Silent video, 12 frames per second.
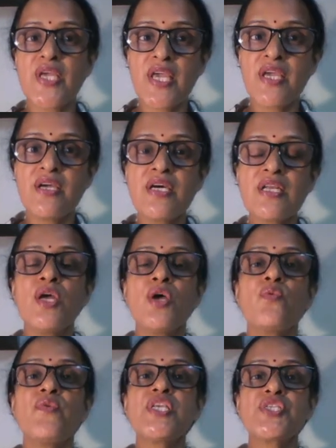air
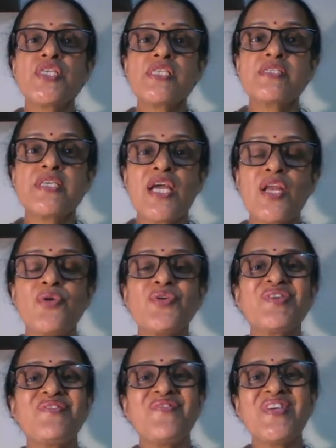which is
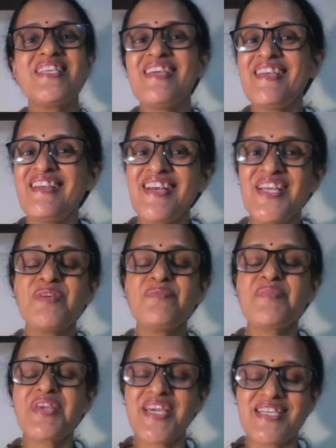diluted with
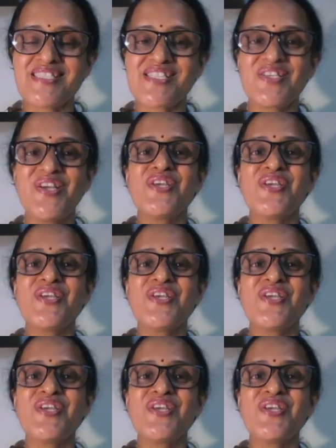helium gas.